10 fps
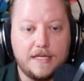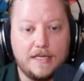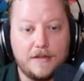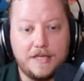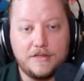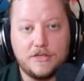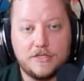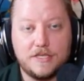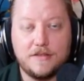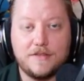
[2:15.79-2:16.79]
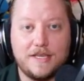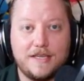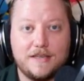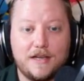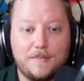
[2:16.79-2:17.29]
Now, the interesting
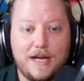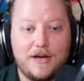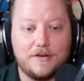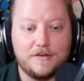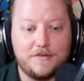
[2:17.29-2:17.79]
thing about